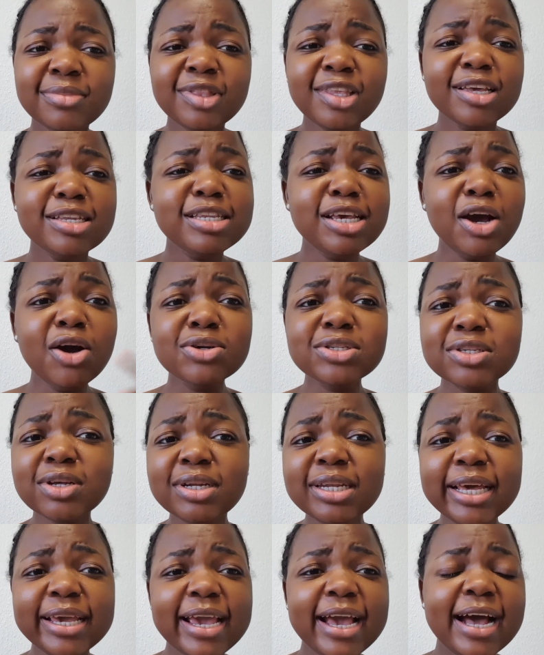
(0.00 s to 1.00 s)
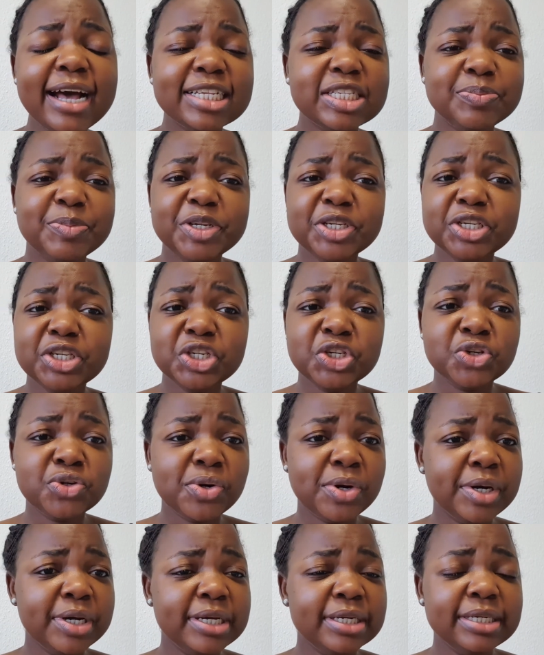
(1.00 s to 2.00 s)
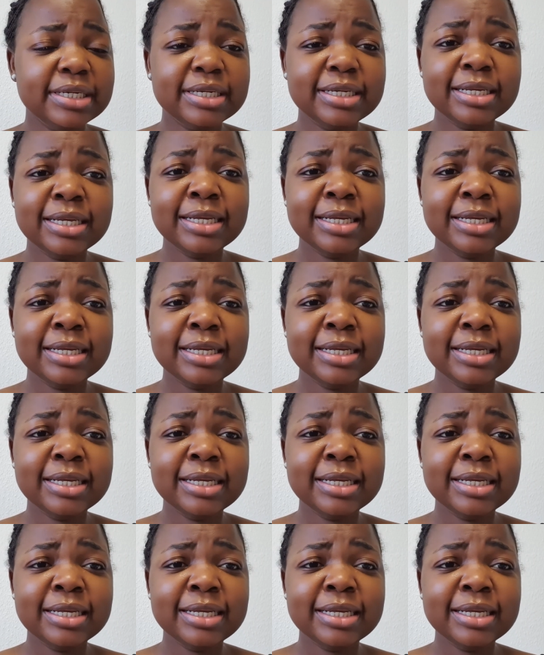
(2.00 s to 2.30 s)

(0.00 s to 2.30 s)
The ozone layer has been destroyed.